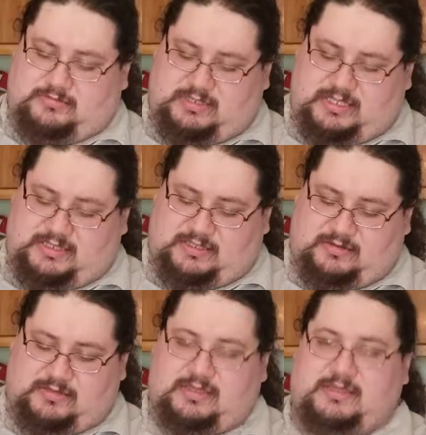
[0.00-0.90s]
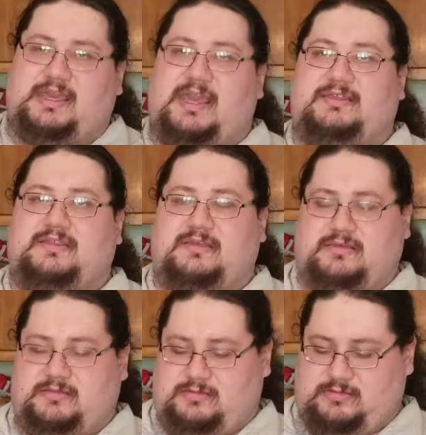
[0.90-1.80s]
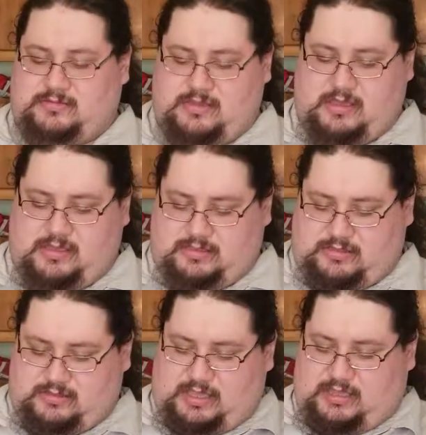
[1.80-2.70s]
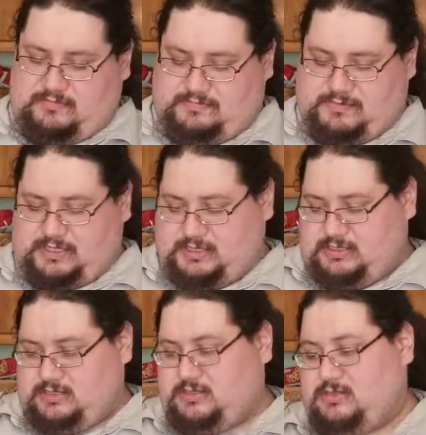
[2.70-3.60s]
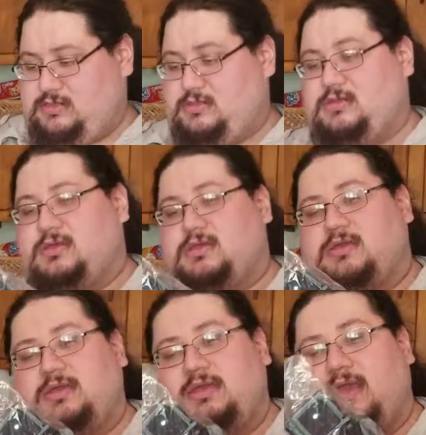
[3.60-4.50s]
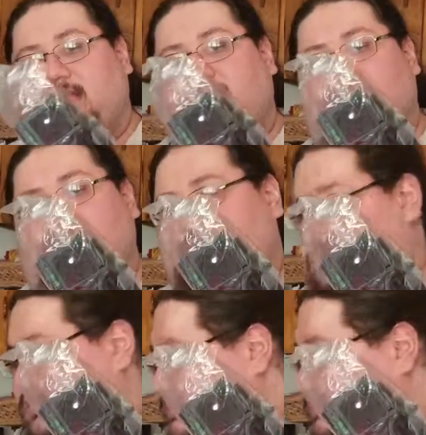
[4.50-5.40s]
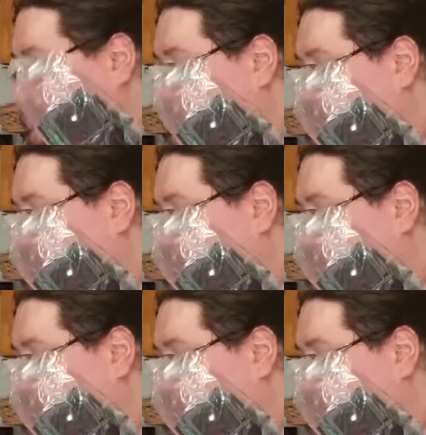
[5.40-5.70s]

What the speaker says: decent little case to do that. But yeah, typical.